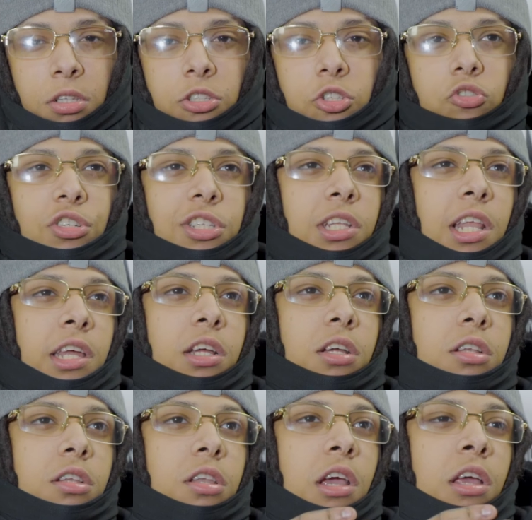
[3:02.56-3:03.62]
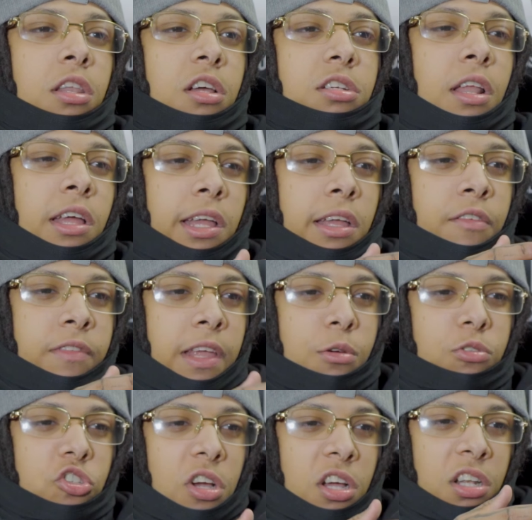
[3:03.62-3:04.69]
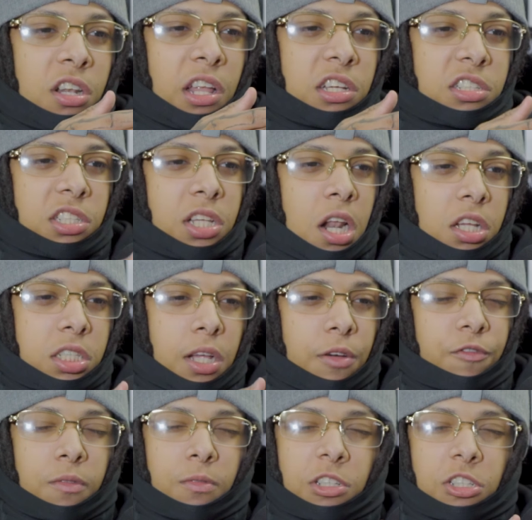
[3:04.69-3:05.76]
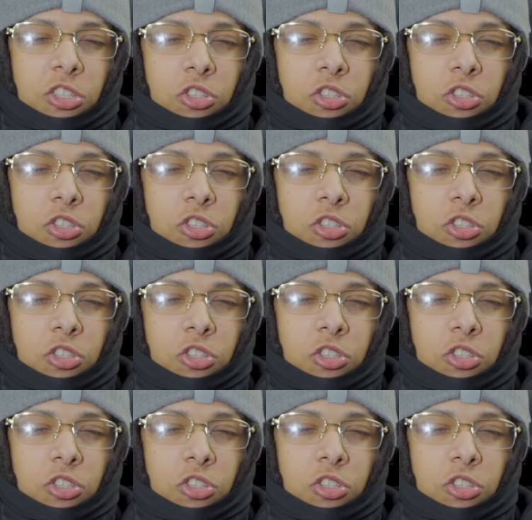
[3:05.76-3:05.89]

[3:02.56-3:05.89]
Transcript: So it's like it looked like if they was trying to like set us up from the